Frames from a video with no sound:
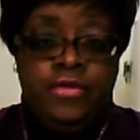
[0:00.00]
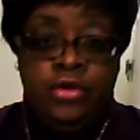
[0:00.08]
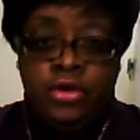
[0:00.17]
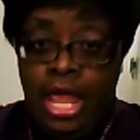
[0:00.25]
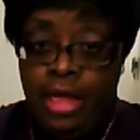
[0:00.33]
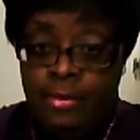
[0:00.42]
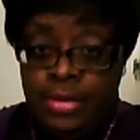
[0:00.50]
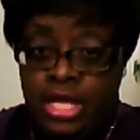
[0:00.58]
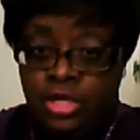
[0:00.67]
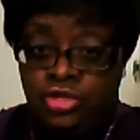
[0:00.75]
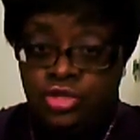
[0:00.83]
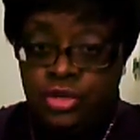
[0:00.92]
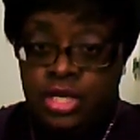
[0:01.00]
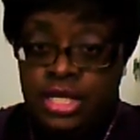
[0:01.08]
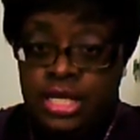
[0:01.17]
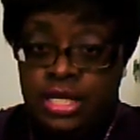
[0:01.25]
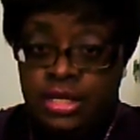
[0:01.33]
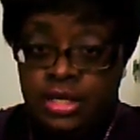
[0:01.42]
you're not being
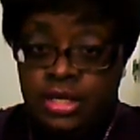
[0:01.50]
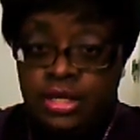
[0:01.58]
treated